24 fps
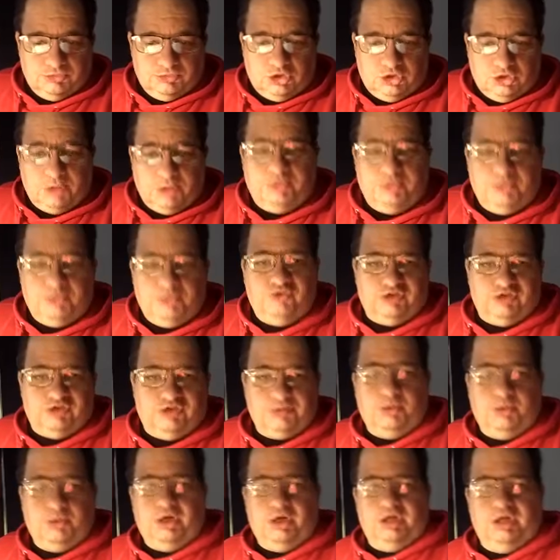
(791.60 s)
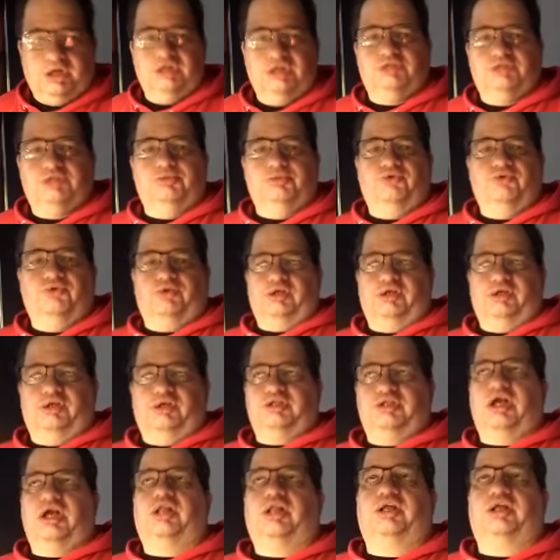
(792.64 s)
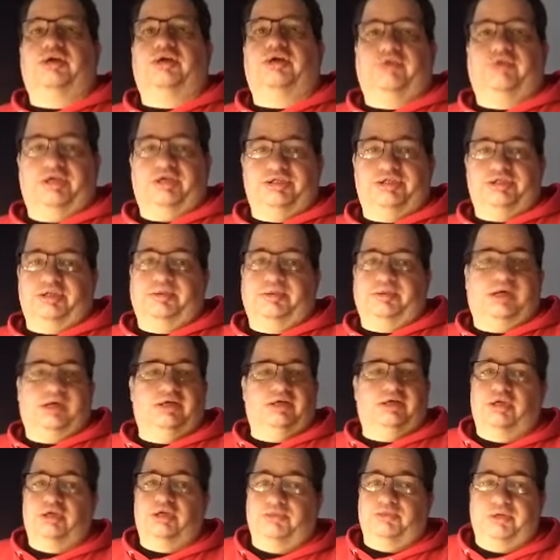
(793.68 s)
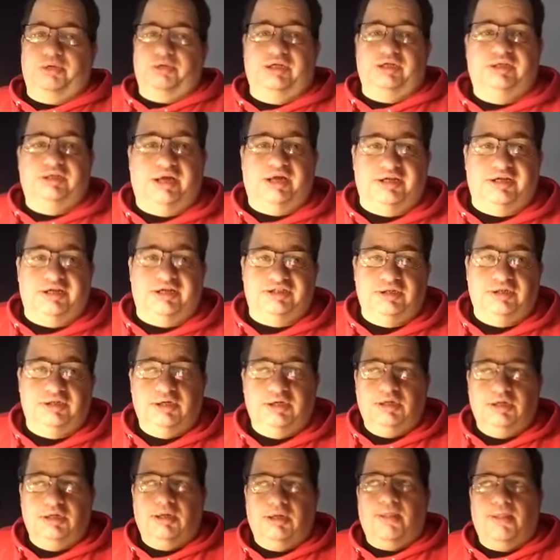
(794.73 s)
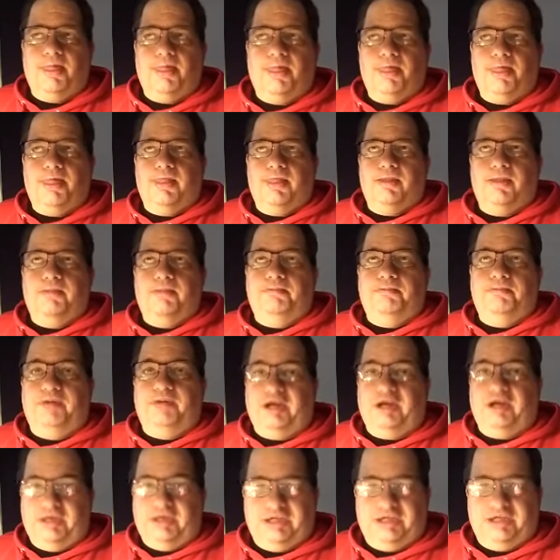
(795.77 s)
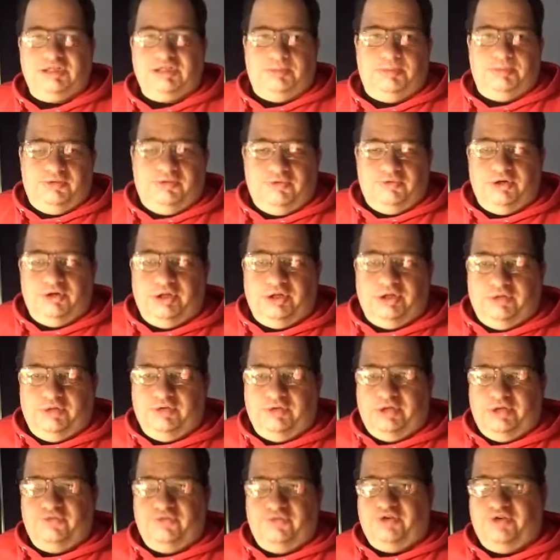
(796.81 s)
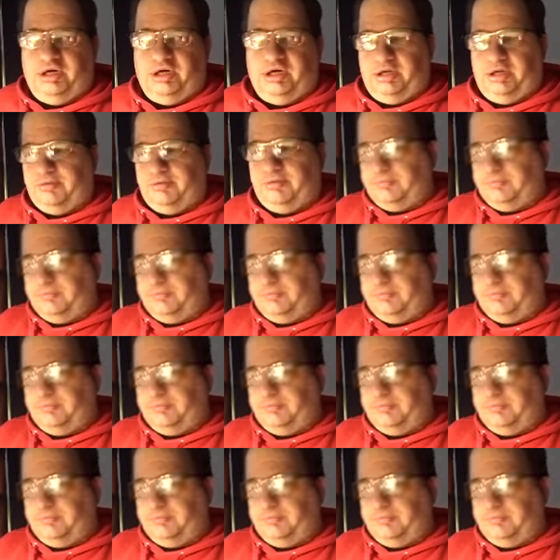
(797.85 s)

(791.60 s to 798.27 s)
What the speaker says: prove his point in this movie is hilarious. I'm not going to tell you what he does, but it gets to be really, really funny.